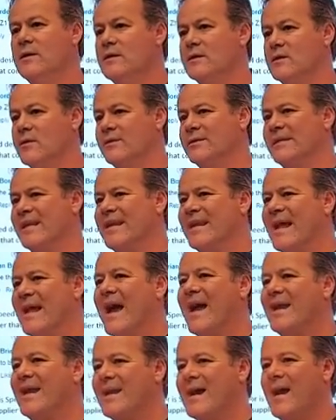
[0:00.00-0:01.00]
So it's a
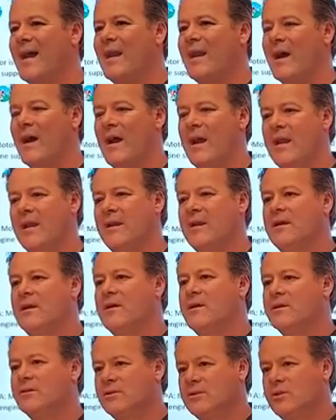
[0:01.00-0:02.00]
999
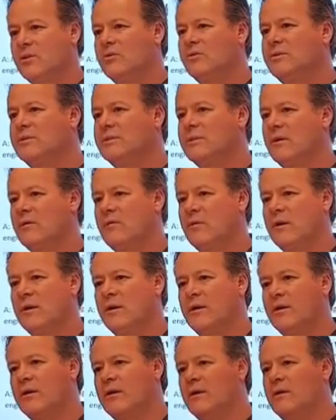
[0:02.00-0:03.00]

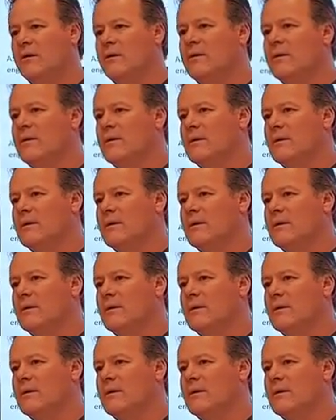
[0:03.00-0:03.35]
2-cylinder,